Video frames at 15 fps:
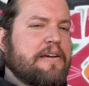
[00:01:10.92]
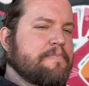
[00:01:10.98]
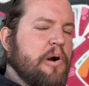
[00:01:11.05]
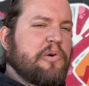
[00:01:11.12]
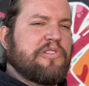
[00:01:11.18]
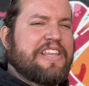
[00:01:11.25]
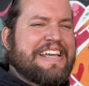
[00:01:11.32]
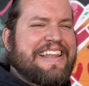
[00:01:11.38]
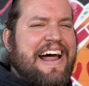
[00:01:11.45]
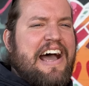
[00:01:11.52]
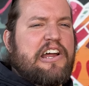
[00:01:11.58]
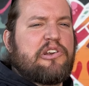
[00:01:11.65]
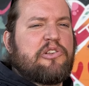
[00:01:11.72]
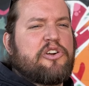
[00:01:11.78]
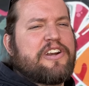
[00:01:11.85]
Both Lee and I
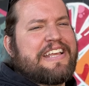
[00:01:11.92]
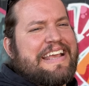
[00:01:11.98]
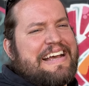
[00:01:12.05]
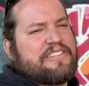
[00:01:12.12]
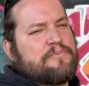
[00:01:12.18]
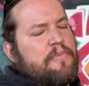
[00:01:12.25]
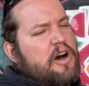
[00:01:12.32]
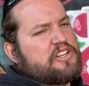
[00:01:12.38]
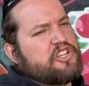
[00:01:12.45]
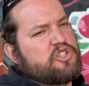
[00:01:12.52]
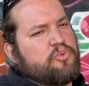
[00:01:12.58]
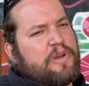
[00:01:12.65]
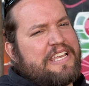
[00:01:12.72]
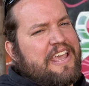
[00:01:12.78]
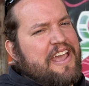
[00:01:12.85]
are learning as much as
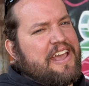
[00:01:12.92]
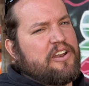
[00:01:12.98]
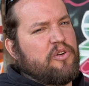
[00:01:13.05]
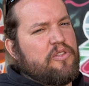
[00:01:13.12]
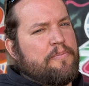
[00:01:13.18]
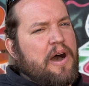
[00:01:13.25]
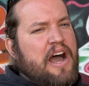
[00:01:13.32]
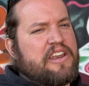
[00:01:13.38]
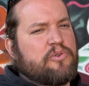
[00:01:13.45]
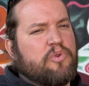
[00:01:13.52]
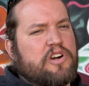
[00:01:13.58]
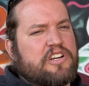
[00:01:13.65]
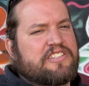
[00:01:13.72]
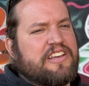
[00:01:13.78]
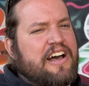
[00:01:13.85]
we can on the
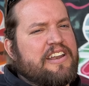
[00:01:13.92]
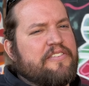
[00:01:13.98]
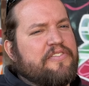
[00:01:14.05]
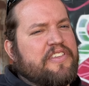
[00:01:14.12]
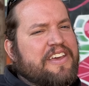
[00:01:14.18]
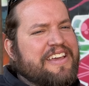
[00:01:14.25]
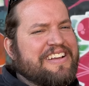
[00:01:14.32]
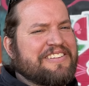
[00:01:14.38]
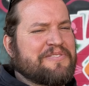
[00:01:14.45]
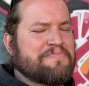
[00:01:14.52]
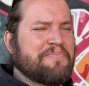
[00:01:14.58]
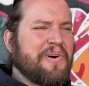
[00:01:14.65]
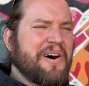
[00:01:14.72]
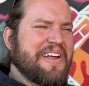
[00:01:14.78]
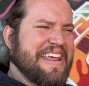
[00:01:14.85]
bodywork side of things,
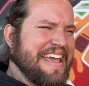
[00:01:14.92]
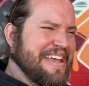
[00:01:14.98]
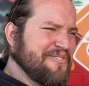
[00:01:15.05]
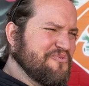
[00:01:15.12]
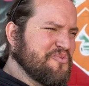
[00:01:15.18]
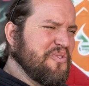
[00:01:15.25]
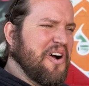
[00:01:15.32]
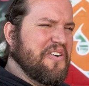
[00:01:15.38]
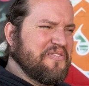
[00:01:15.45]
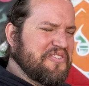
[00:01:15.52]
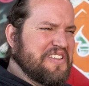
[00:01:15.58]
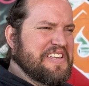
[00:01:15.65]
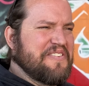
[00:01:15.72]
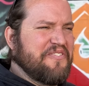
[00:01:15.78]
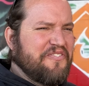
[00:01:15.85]
but a
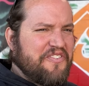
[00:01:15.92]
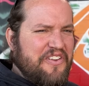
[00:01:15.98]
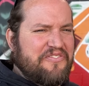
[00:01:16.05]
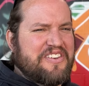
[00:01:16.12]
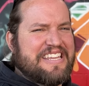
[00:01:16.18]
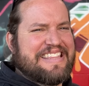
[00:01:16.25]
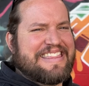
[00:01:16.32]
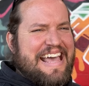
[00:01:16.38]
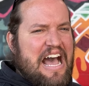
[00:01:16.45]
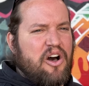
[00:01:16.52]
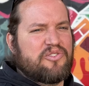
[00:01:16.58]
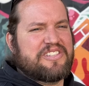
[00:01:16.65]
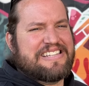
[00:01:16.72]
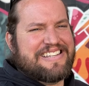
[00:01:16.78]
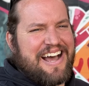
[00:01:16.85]
roughly
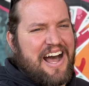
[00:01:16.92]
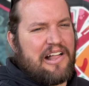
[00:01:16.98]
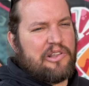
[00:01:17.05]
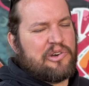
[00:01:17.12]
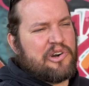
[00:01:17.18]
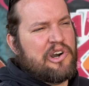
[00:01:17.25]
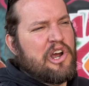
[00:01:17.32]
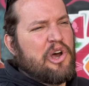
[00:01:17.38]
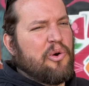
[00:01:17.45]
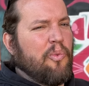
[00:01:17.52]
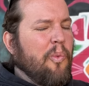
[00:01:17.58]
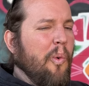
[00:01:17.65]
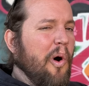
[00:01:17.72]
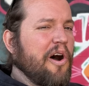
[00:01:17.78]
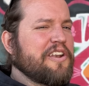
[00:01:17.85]
$50,000,
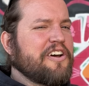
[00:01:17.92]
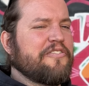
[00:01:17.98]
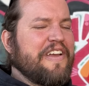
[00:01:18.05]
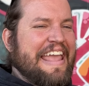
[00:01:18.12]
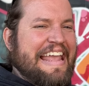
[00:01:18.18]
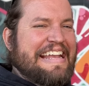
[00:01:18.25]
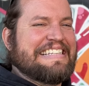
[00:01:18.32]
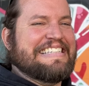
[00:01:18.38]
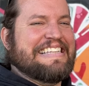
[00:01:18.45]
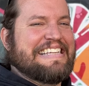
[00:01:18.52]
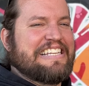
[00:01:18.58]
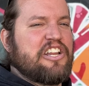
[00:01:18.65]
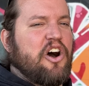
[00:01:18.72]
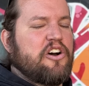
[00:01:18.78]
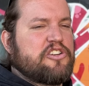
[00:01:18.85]
one of
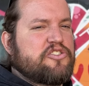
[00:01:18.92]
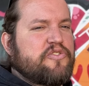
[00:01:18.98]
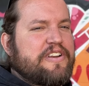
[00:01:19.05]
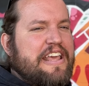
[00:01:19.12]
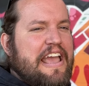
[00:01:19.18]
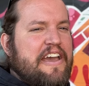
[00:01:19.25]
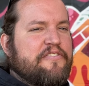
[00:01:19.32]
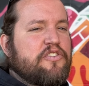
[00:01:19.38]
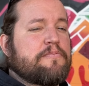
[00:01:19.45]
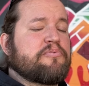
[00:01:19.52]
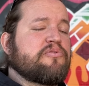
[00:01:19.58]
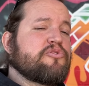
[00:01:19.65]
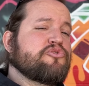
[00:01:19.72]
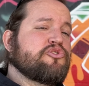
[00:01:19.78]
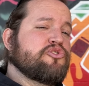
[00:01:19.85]
1,800 ever
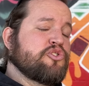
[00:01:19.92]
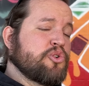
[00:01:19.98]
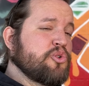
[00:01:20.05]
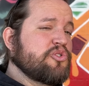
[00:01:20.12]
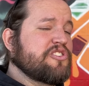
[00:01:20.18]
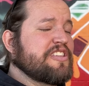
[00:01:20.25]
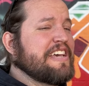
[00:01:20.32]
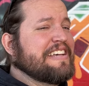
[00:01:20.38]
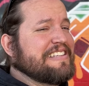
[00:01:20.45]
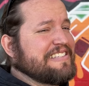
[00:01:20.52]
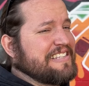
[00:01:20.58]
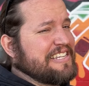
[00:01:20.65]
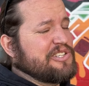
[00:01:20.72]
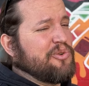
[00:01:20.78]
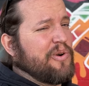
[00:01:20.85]
produced
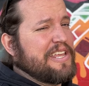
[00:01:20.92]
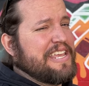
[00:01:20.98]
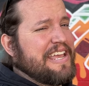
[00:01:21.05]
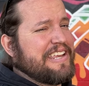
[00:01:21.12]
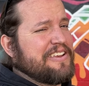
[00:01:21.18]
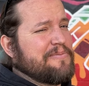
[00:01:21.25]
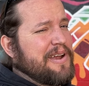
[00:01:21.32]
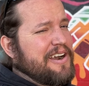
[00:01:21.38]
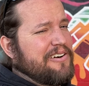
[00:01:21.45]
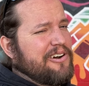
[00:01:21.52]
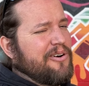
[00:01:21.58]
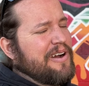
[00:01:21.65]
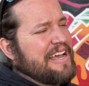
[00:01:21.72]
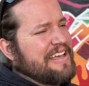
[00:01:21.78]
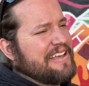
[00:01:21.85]
Z28
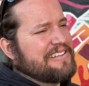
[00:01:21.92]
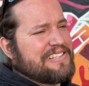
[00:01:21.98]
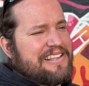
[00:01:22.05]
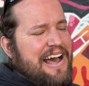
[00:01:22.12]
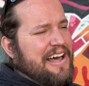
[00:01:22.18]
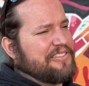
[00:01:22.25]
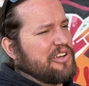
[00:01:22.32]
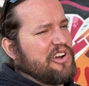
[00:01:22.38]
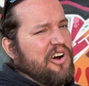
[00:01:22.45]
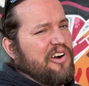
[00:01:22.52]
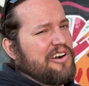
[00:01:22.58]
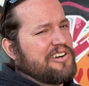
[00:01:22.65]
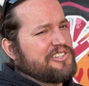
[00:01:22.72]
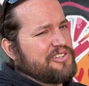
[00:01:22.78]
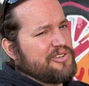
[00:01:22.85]
Camaro is not the
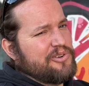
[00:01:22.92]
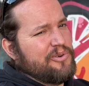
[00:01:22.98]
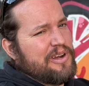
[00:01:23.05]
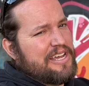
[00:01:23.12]
car to